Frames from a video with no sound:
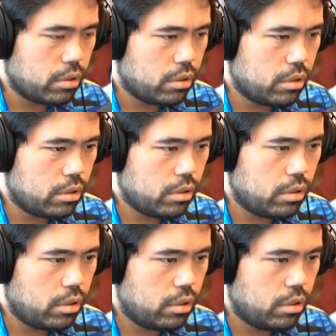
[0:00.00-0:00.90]

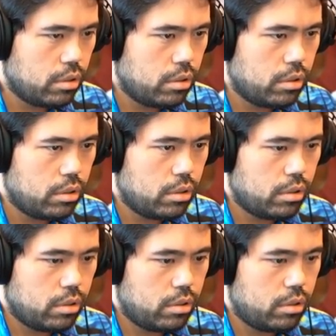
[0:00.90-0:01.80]

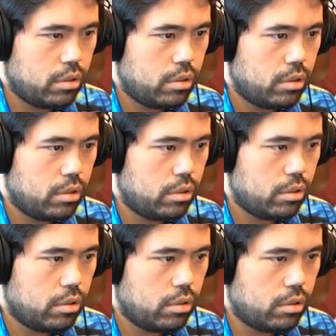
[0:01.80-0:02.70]

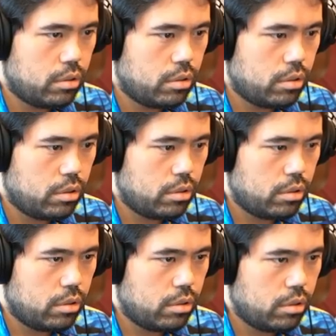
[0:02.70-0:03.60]

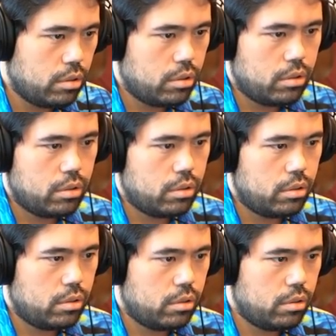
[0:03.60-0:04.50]

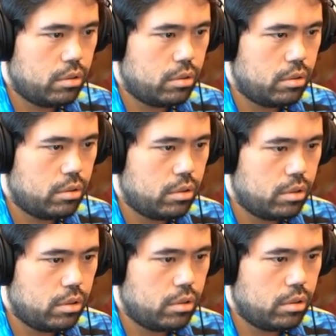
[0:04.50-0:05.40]

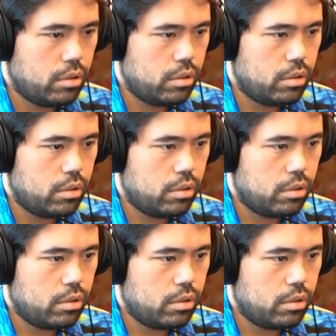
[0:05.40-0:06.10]
Nobody speaks.